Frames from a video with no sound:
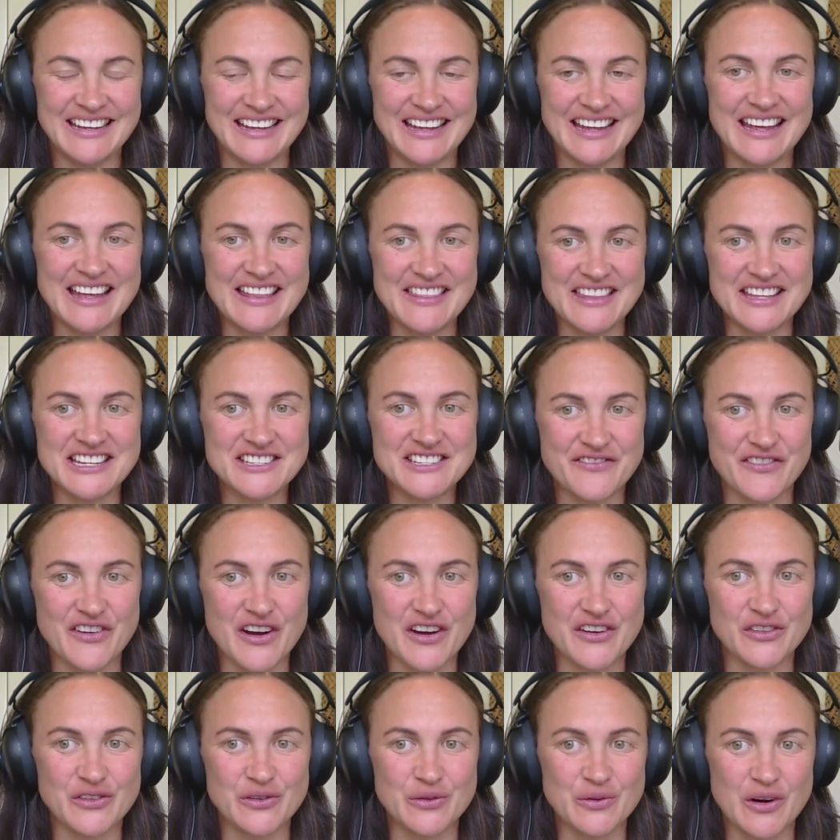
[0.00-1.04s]
in this
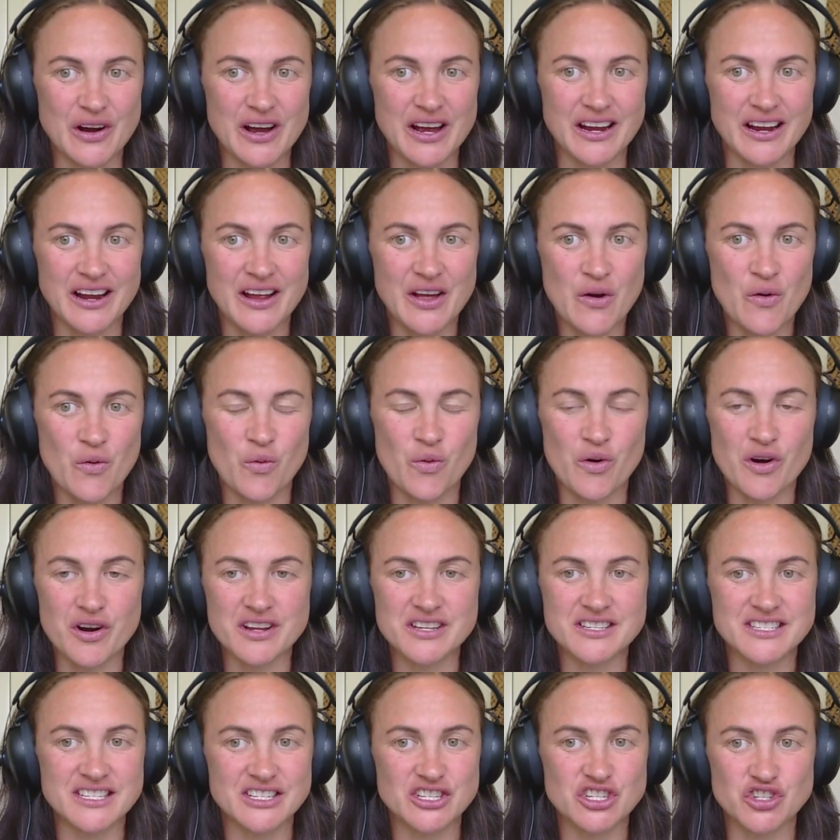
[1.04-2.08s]
final, right? What
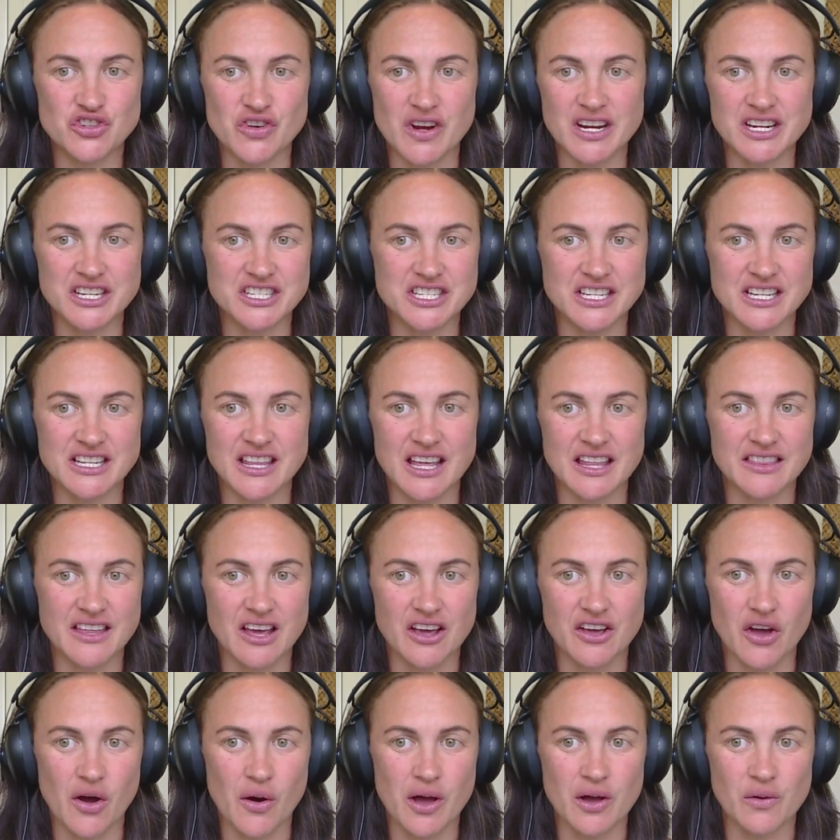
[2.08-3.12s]
is the strategy that they're
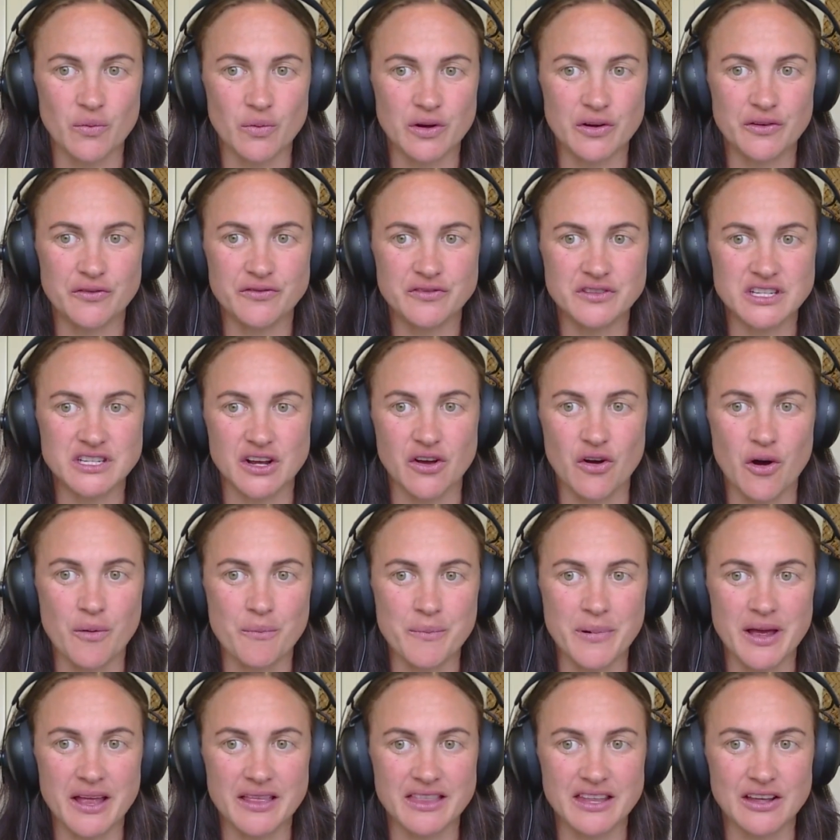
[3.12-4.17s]
going with to
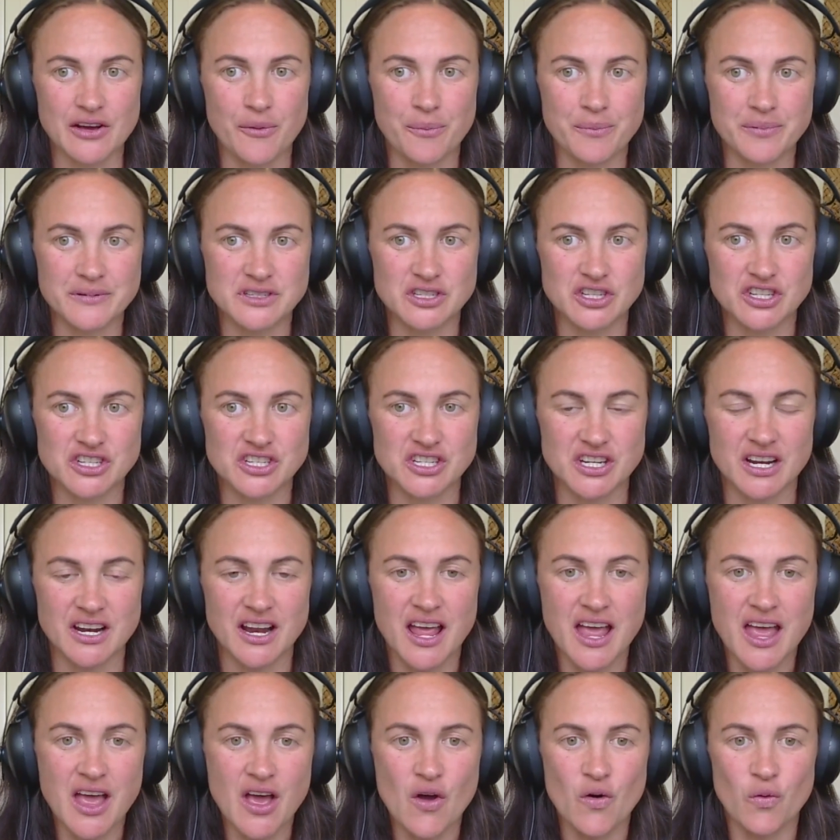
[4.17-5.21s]
combat the opposition?
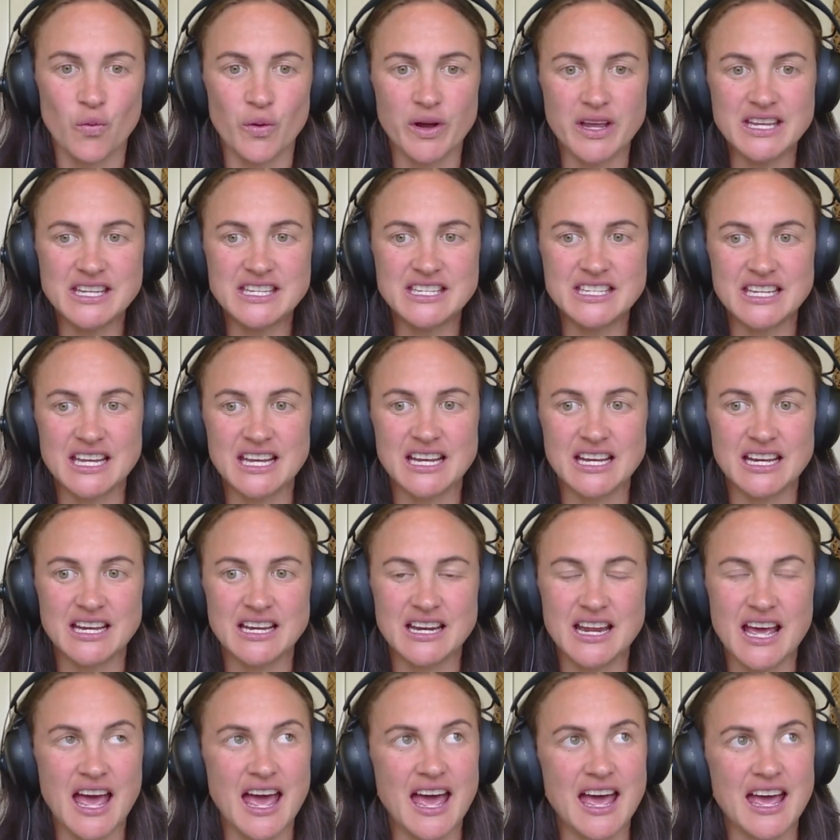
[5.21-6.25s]
We've
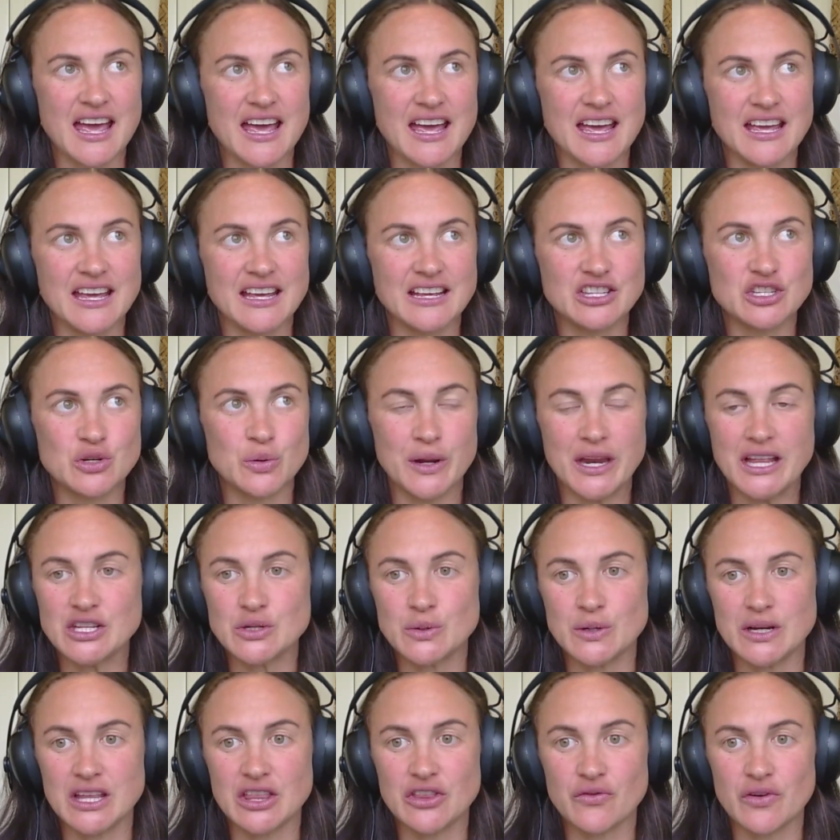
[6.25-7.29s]
seen a
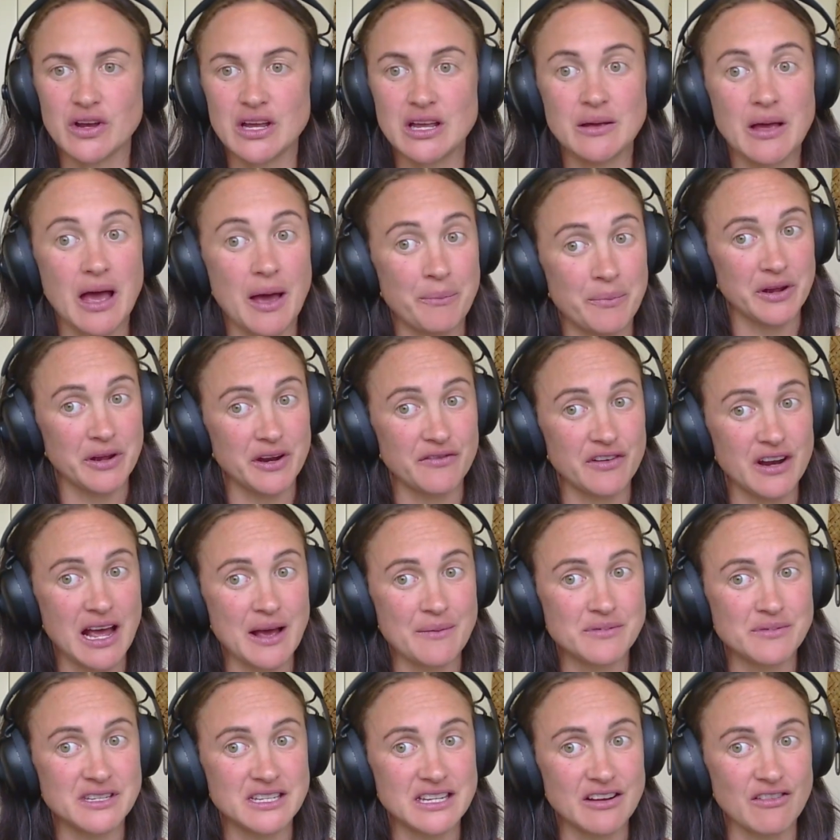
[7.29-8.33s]
2023, a of an
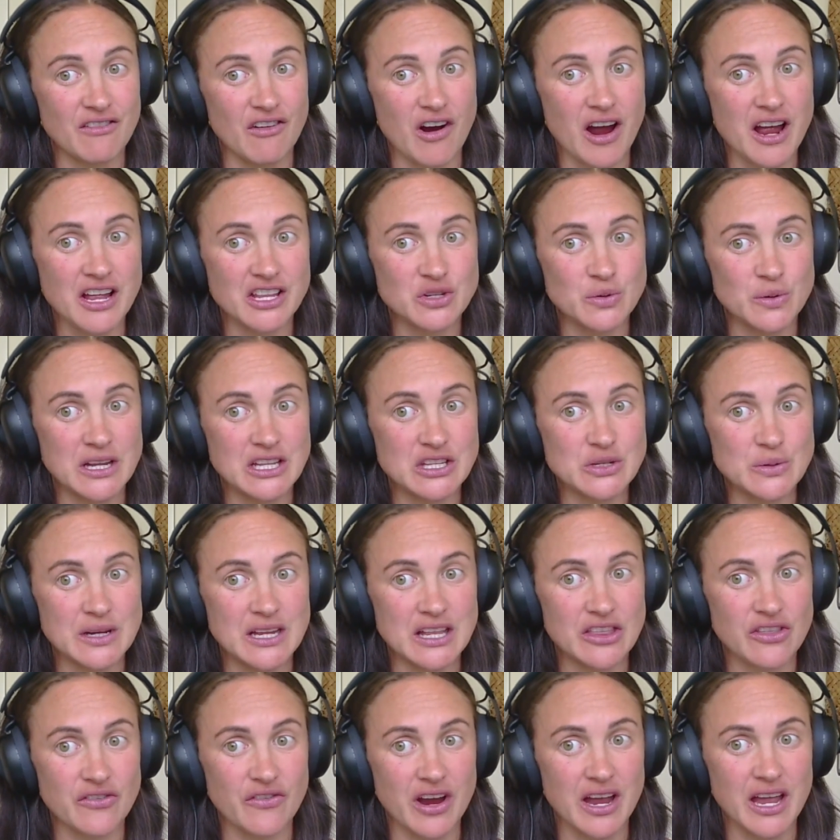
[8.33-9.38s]
upset, right?
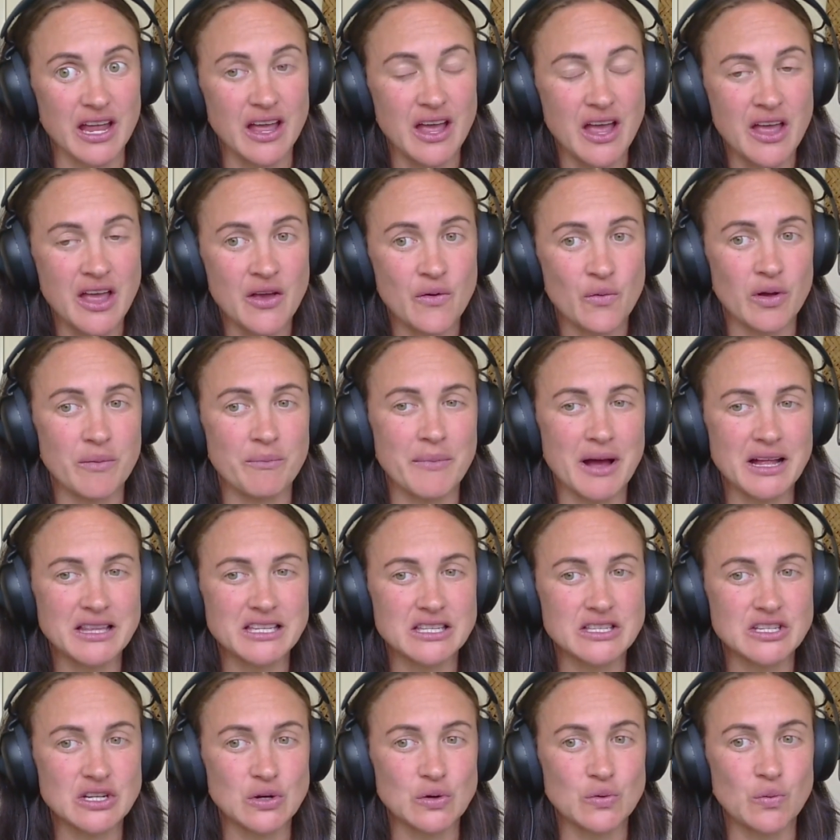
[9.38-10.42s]
2023, when
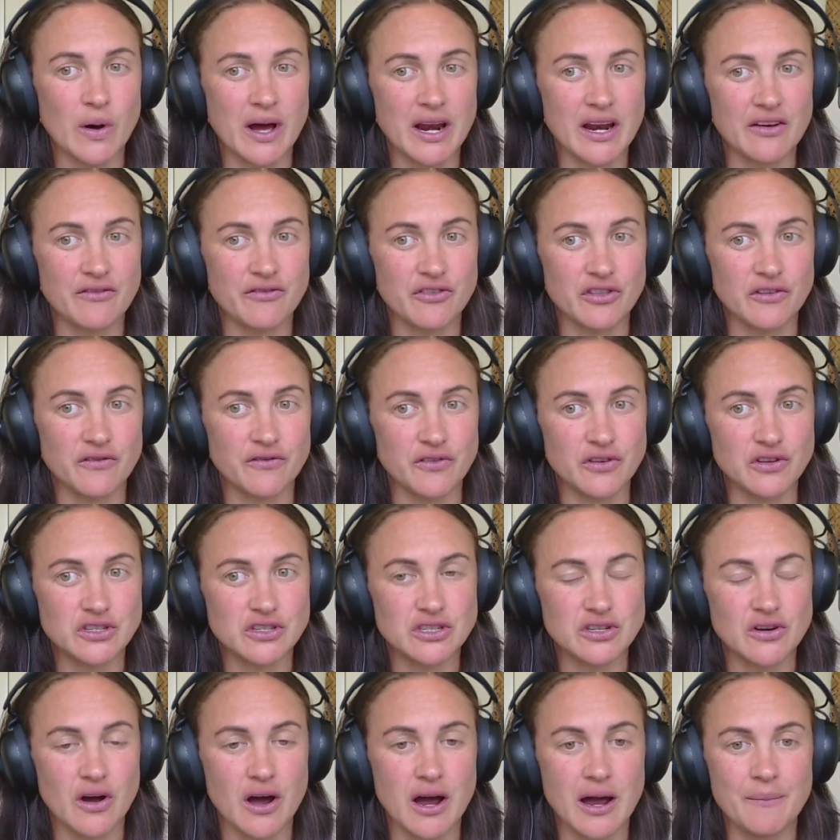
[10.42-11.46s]
Matatū won it for the first
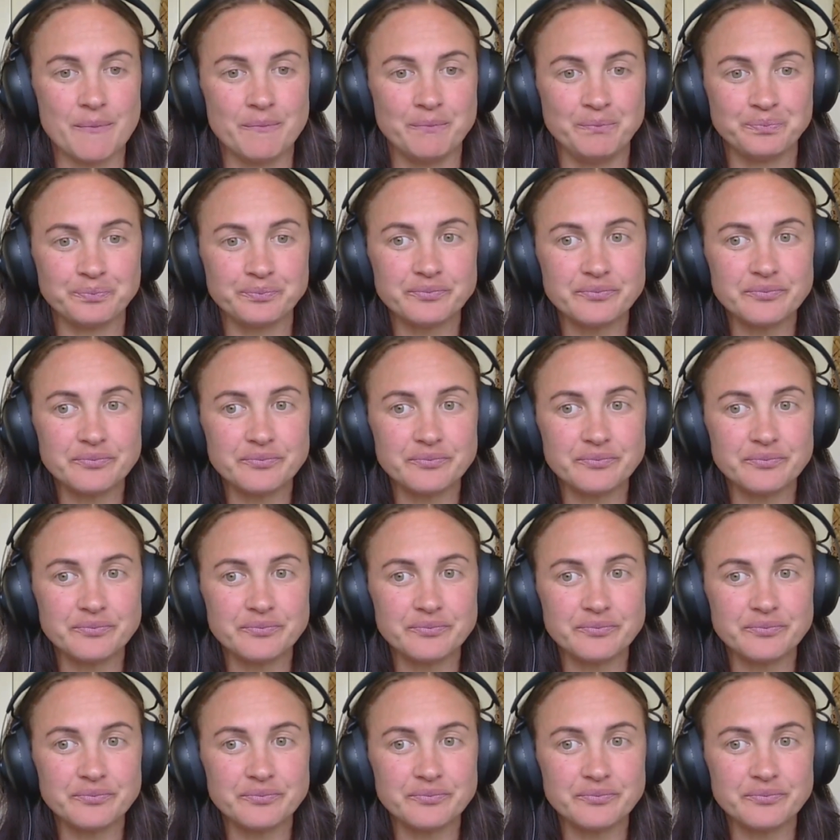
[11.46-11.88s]
time.